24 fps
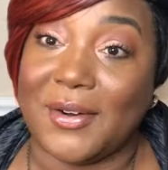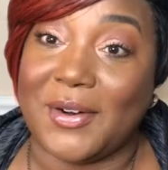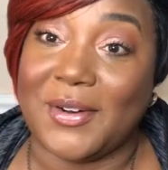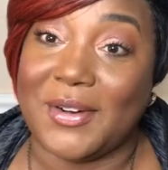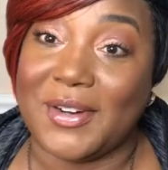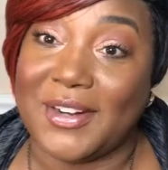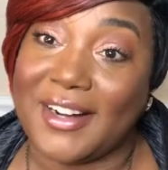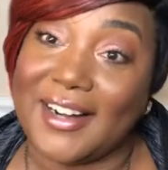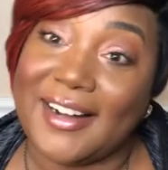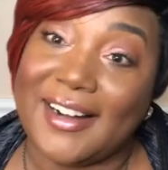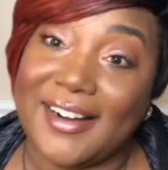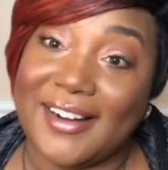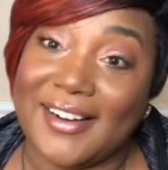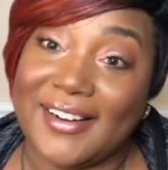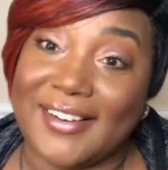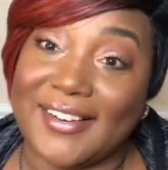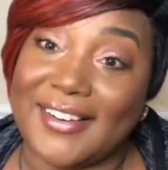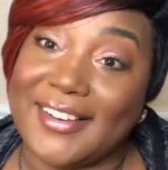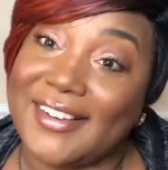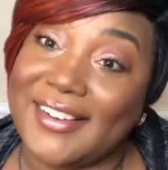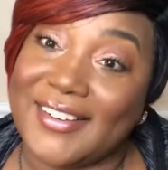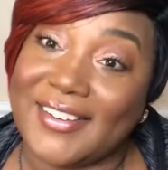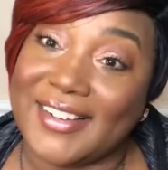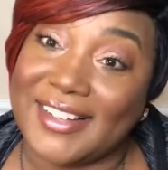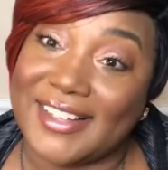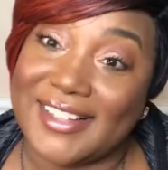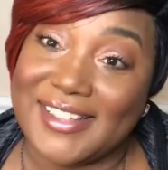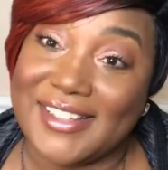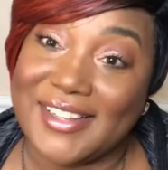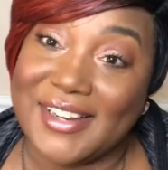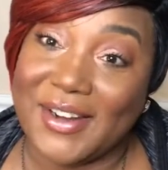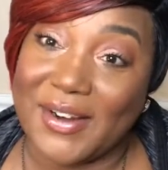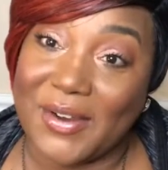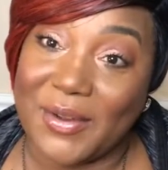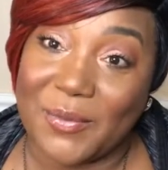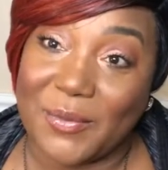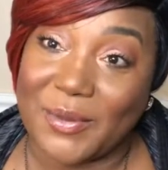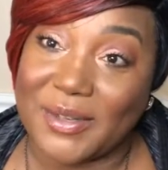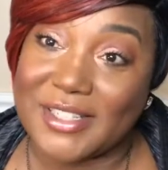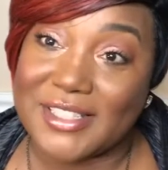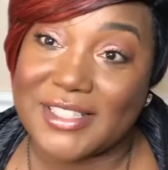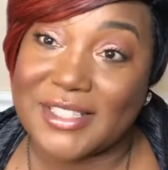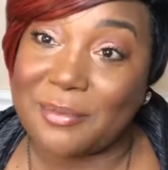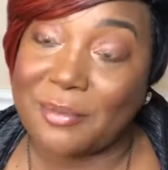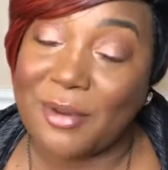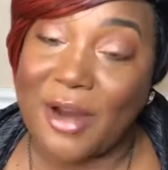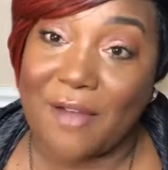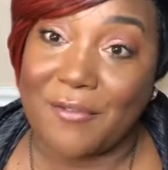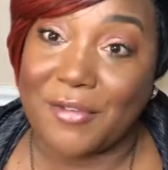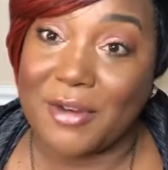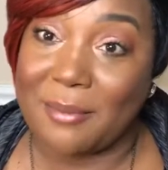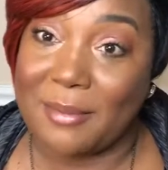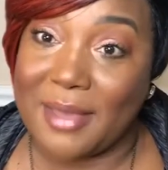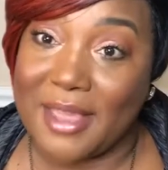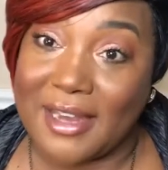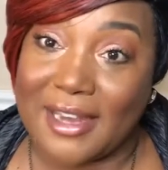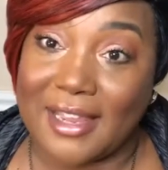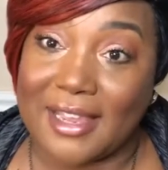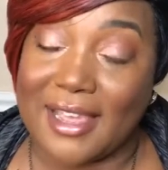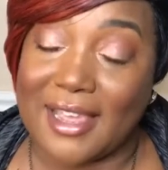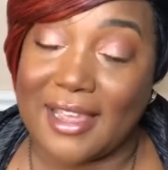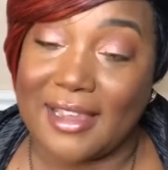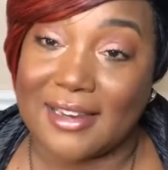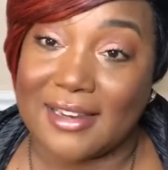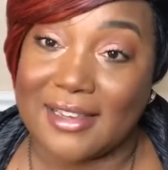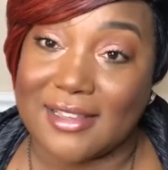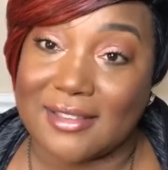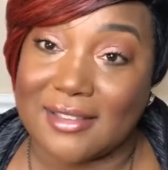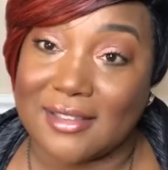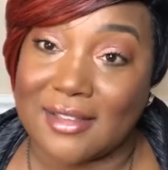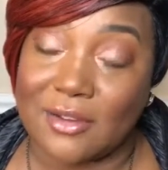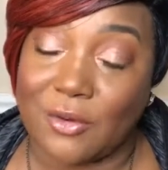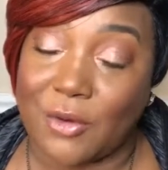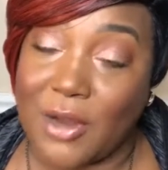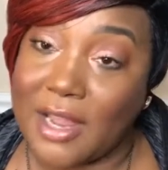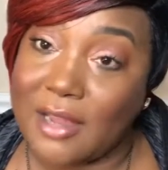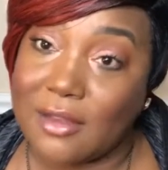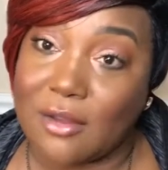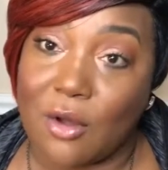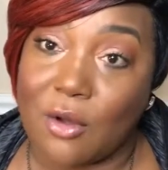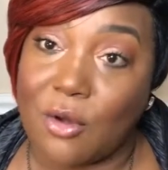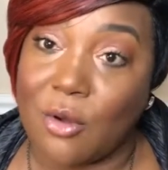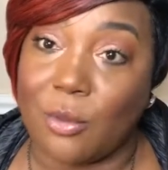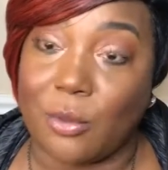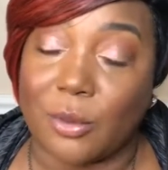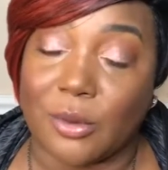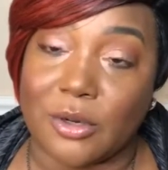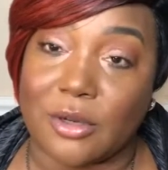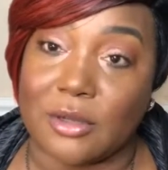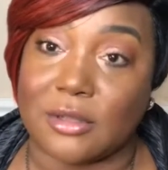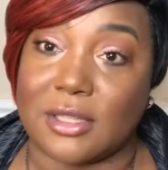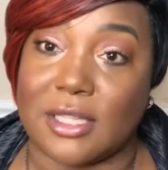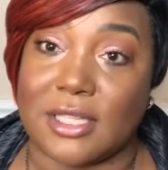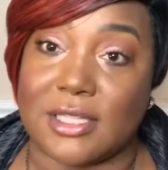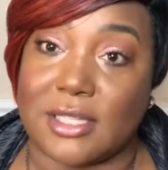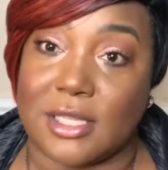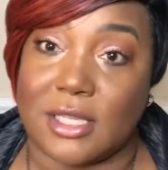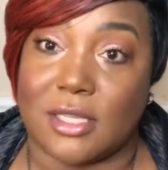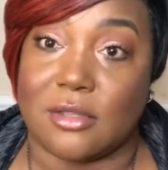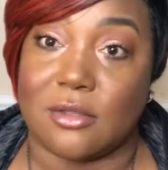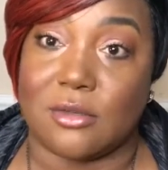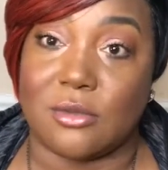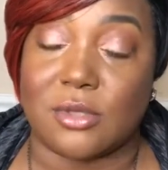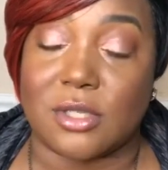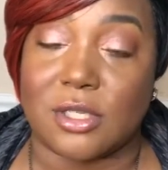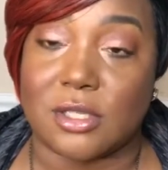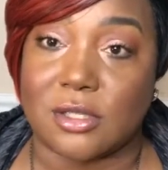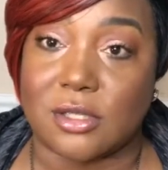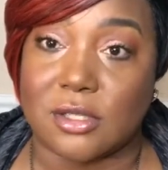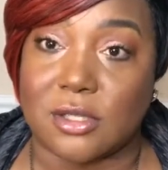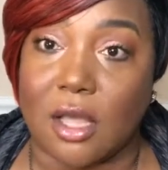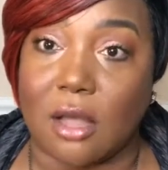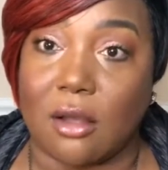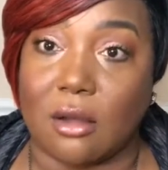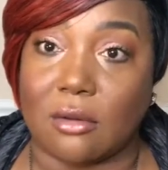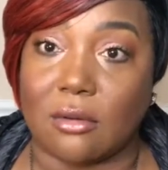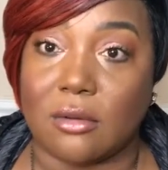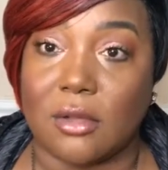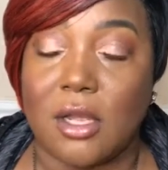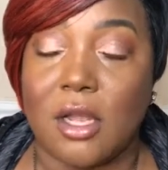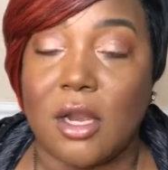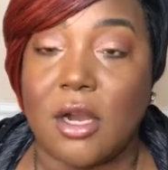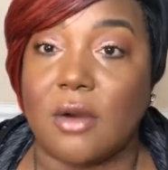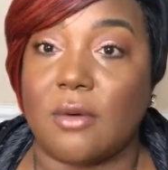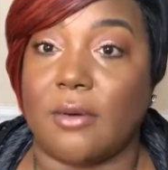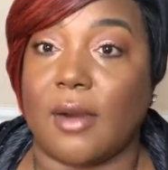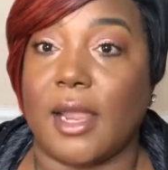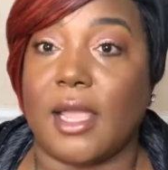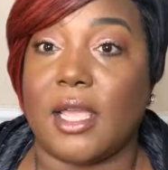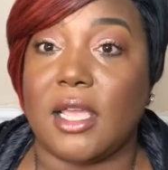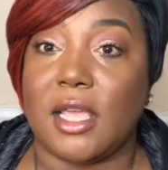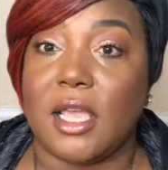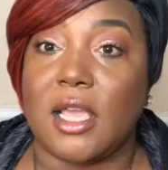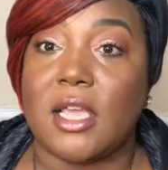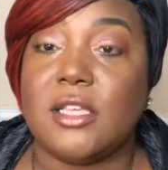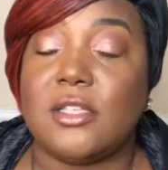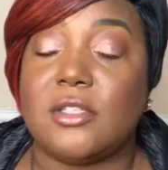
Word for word: or, or, or, you know, what does it profit a man to gain, gain the whole world lest he lose his soul, right?